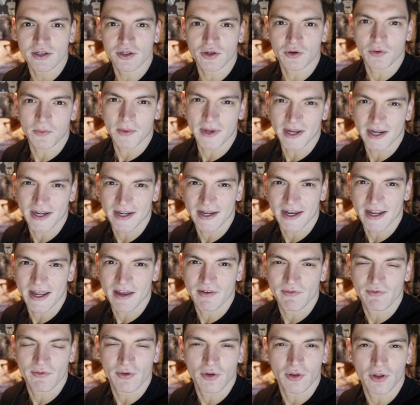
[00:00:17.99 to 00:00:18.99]
Going to be a
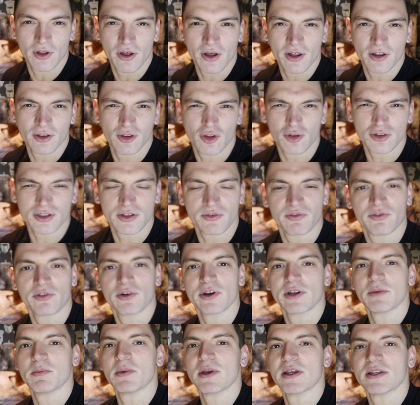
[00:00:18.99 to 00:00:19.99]
day full of loads of
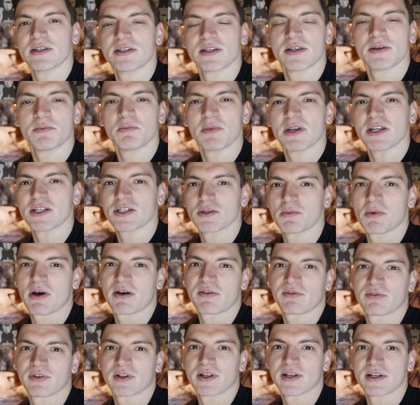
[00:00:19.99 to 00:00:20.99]
freebies, meet some
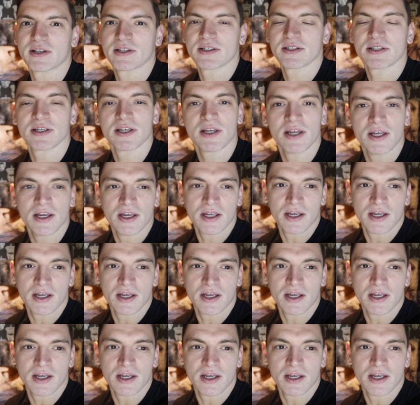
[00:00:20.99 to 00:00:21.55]
athletes,